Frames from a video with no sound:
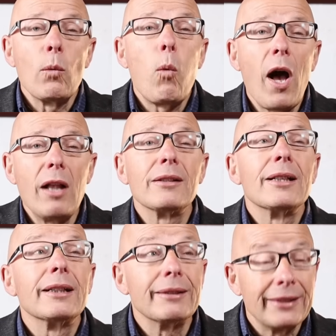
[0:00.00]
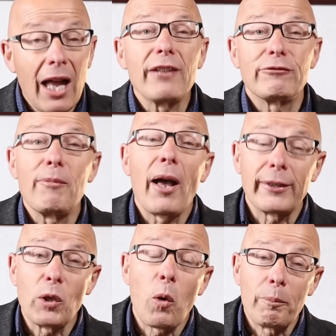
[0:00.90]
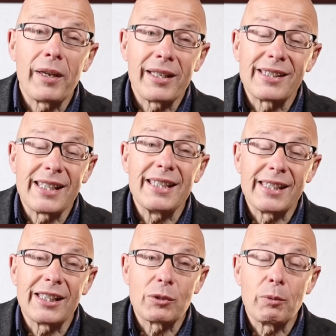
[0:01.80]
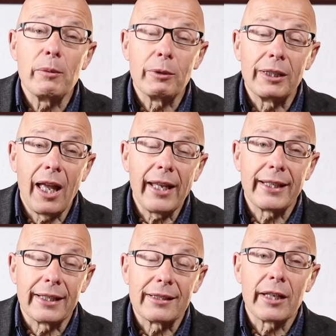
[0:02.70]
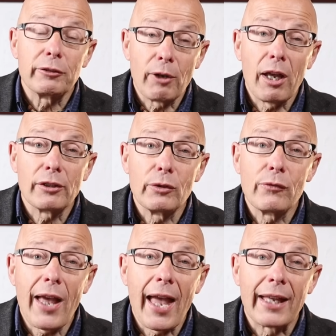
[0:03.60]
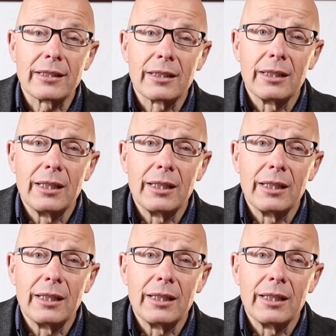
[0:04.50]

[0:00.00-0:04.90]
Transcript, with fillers: While life might not be as easy as we would like it, I grant you that.